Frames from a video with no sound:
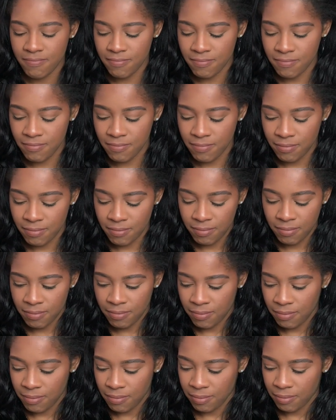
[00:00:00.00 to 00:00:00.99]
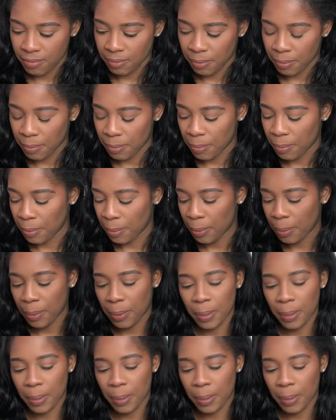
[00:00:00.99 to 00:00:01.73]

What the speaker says: Nobody speaks.